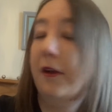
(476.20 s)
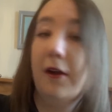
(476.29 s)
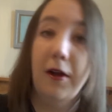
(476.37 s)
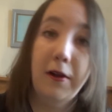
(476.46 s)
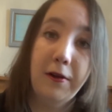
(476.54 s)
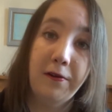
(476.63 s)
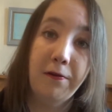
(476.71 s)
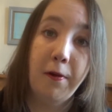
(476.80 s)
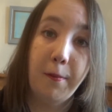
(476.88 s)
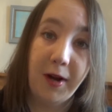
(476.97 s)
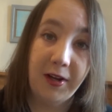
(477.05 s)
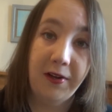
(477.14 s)
colours
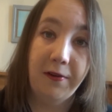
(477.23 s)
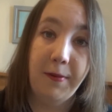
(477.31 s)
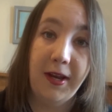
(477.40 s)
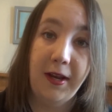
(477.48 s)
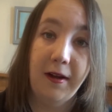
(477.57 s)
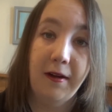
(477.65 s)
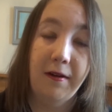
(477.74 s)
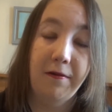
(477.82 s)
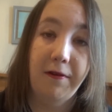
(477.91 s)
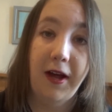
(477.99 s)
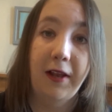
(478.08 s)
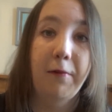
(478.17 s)
remind me
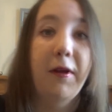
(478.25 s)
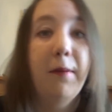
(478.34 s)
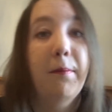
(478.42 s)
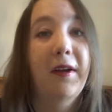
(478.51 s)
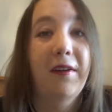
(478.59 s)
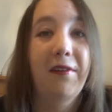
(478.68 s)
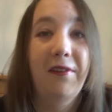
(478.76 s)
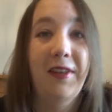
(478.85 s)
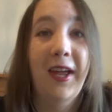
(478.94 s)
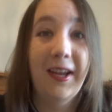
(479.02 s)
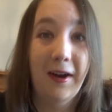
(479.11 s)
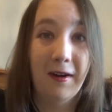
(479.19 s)
of Halloween, because
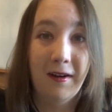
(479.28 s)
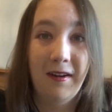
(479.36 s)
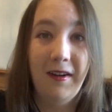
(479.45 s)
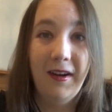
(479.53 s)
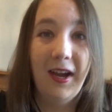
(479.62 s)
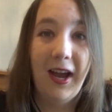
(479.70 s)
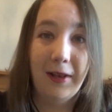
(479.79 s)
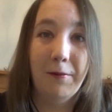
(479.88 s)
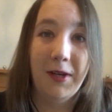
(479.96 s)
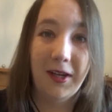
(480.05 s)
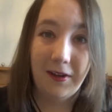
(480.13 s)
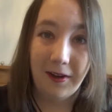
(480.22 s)
they are
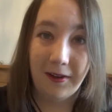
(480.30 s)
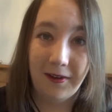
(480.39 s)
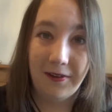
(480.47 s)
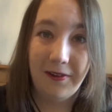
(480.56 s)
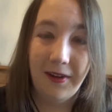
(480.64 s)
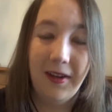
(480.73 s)
Halloween colours,